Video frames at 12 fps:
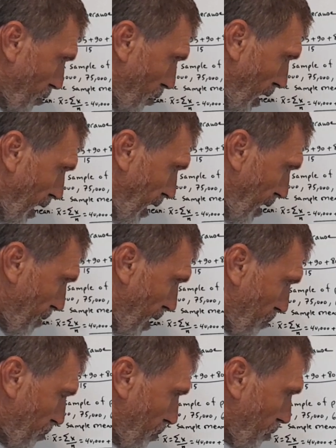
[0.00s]
you're going to come
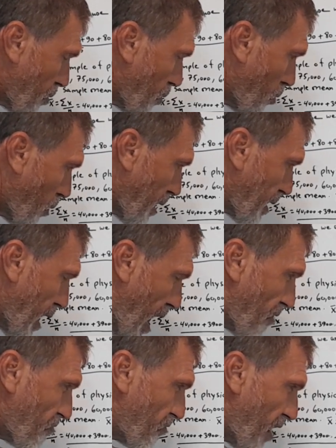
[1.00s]
up with
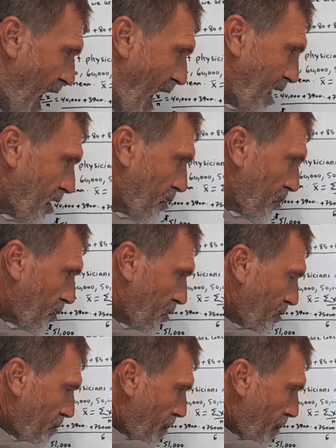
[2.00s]
a value